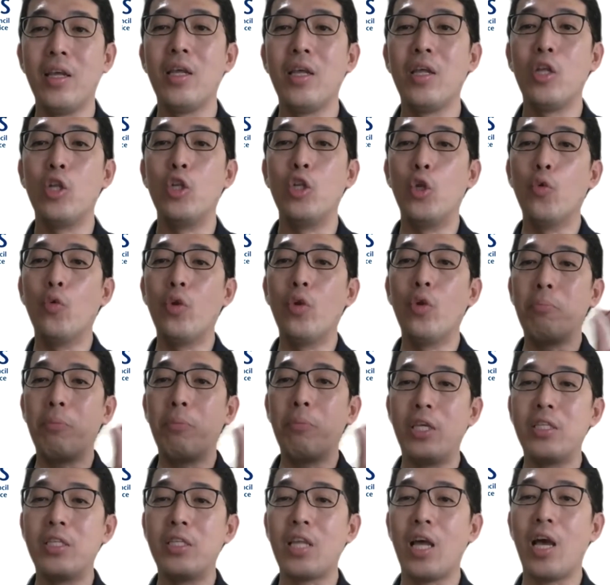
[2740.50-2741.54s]
During
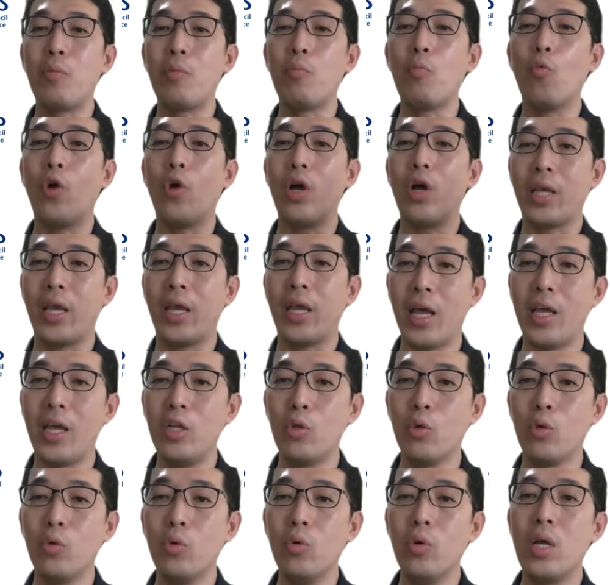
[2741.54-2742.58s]
peacetime, what can I
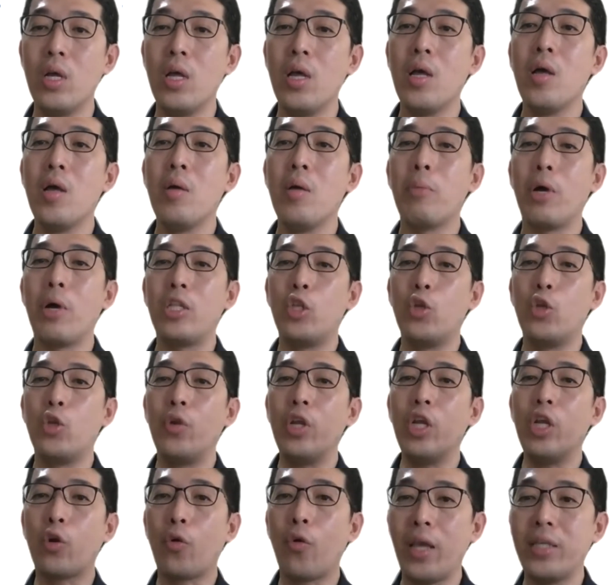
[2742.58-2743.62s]
do? But
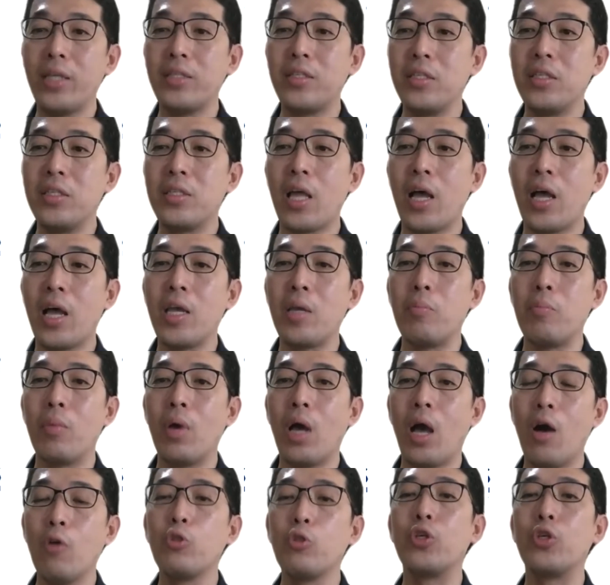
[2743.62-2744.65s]
during crisis time,
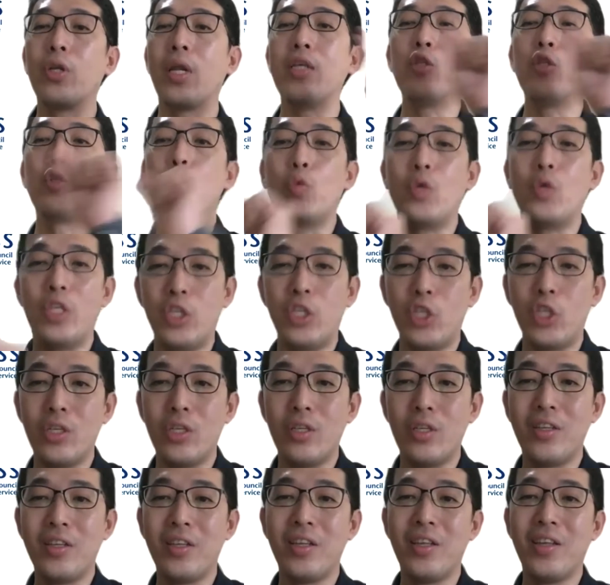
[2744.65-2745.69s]
how should I switch?
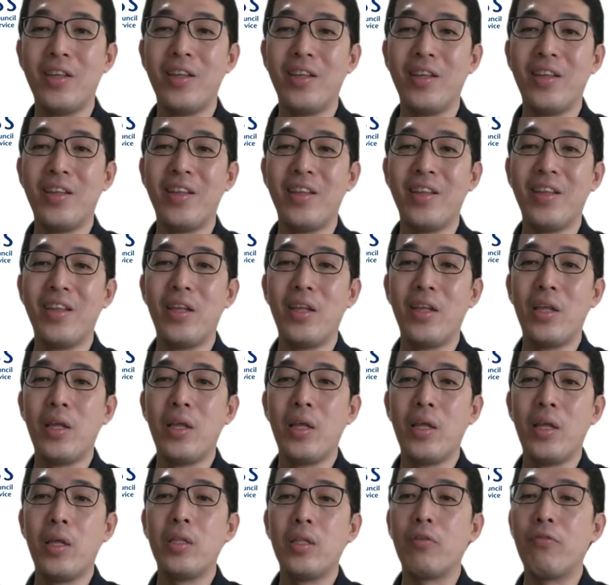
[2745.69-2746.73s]

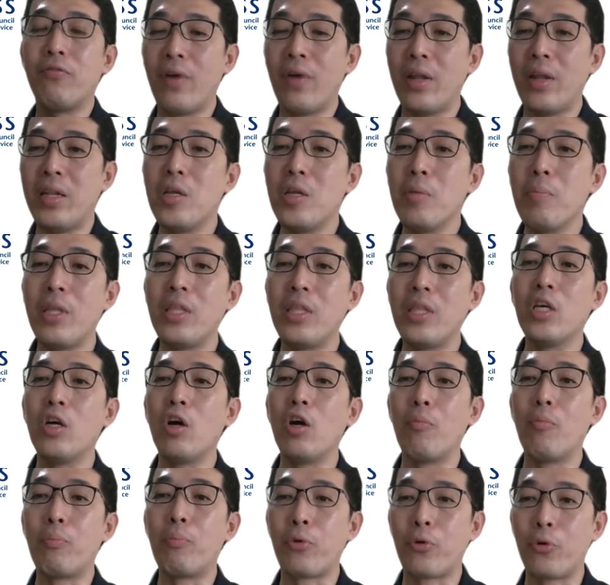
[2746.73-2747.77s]
The fundamental
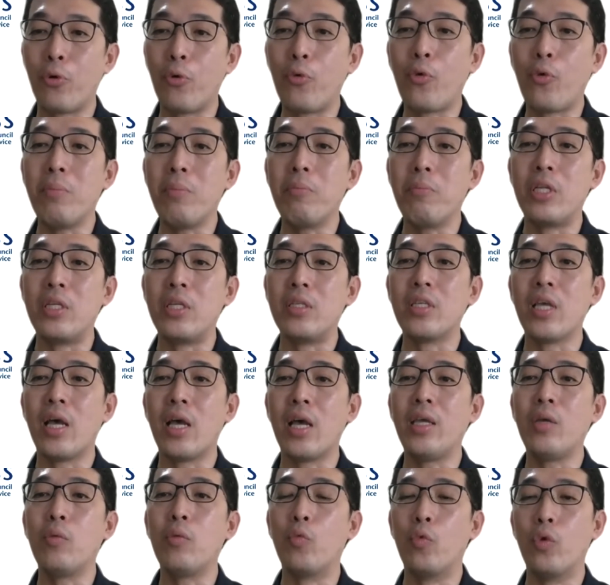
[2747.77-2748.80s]
of program
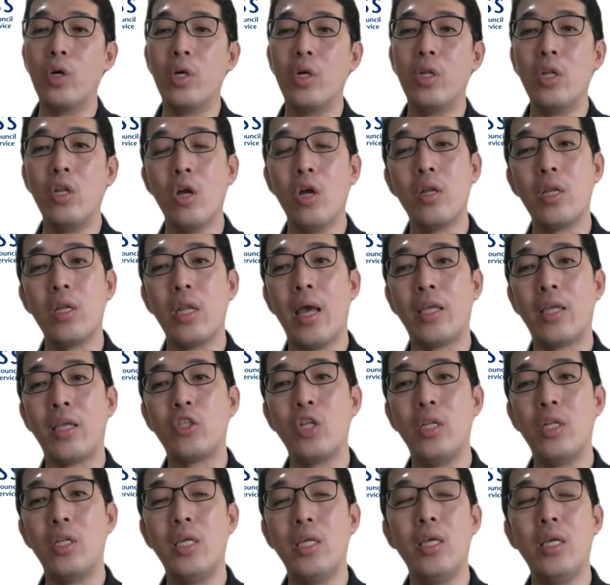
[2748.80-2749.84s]
design were not
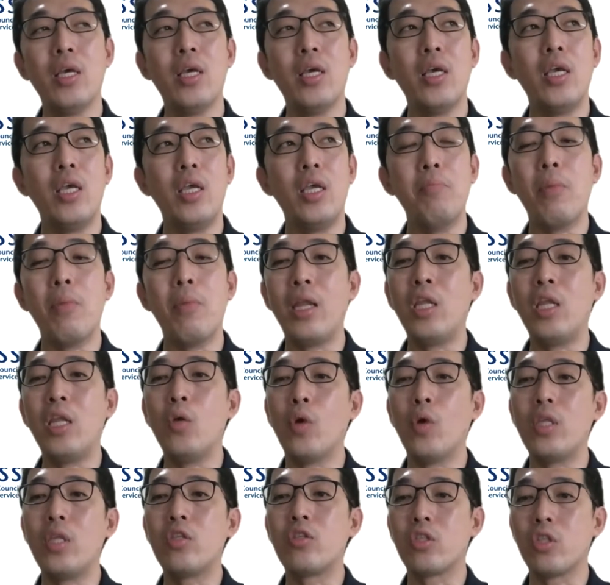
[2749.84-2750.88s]
actually in many
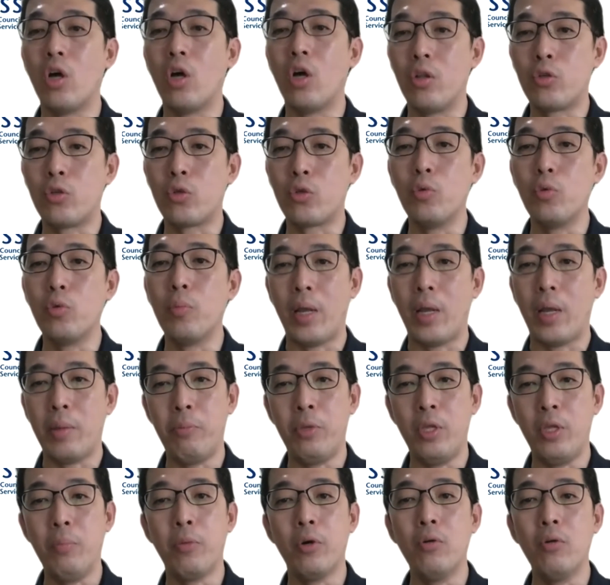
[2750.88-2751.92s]
ways thought through by
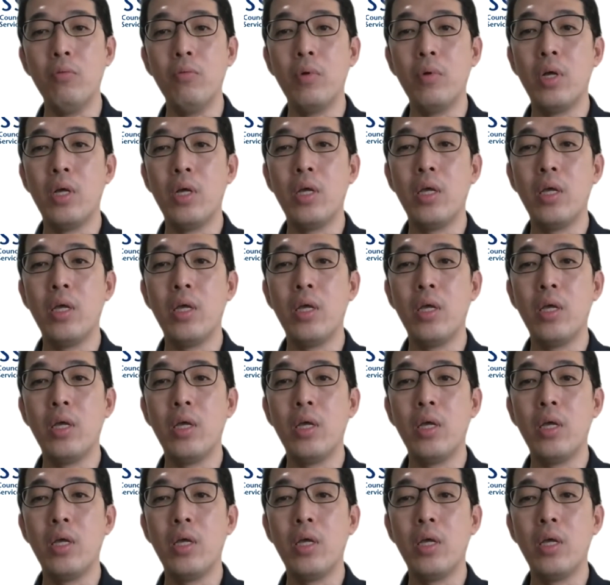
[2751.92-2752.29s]
people.